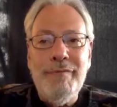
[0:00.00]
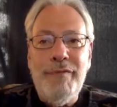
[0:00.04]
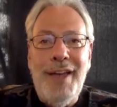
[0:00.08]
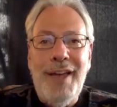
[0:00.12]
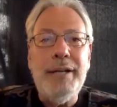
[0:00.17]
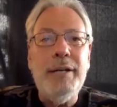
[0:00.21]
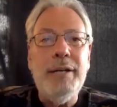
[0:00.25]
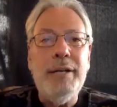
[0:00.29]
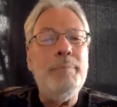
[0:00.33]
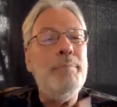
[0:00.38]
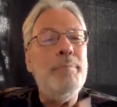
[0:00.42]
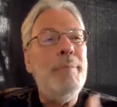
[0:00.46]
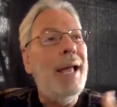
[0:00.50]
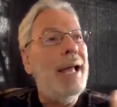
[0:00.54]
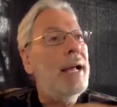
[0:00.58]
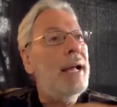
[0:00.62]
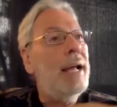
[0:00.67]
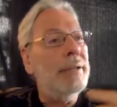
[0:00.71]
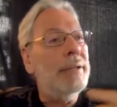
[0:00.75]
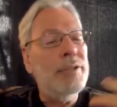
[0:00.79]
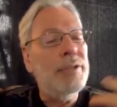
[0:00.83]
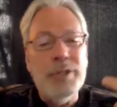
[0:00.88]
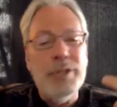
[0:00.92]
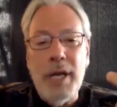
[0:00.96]
venom
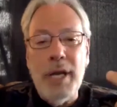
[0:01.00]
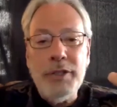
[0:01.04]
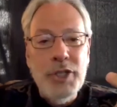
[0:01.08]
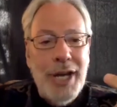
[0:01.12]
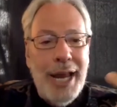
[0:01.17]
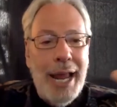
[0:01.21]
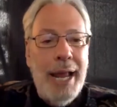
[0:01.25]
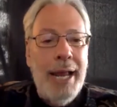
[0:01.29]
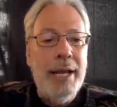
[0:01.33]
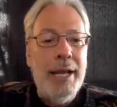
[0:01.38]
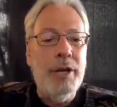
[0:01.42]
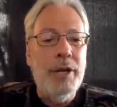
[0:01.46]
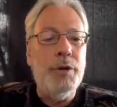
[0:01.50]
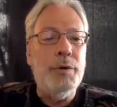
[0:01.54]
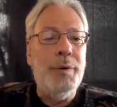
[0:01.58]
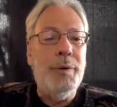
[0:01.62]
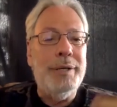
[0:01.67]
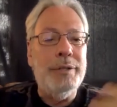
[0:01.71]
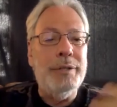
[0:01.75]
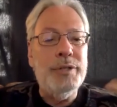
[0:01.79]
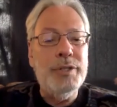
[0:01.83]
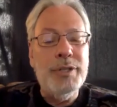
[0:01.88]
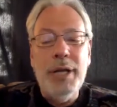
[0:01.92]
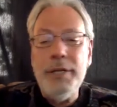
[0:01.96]
and such anger
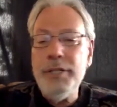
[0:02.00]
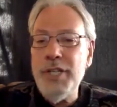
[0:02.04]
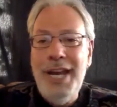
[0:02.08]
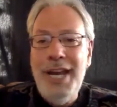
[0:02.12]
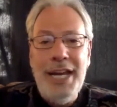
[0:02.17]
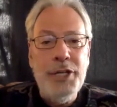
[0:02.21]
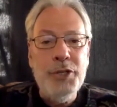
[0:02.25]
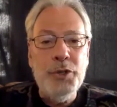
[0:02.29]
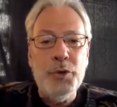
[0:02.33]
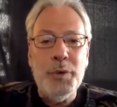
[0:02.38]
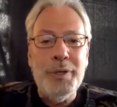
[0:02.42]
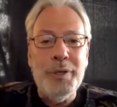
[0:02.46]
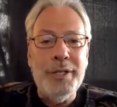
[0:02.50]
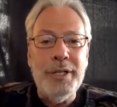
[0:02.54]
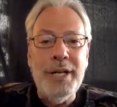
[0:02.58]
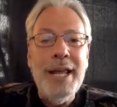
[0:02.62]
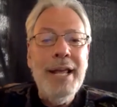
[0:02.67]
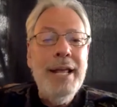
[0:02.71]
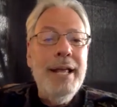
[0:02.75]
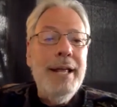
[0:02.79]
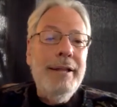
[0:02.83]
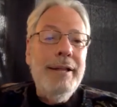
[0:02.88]
and such hatred